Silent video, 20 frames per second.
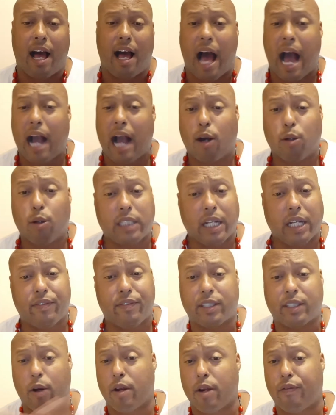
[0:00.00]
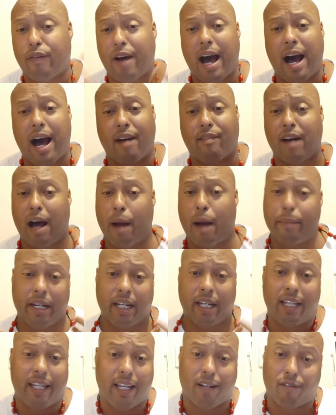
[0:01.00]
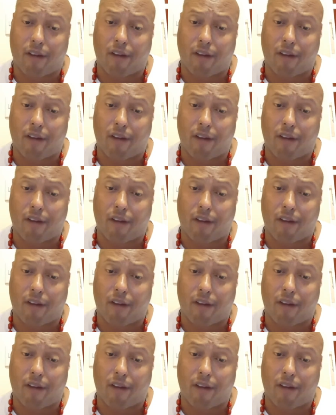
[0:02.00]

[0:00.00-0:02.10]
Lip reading: I go 10 for 35, I'm in the league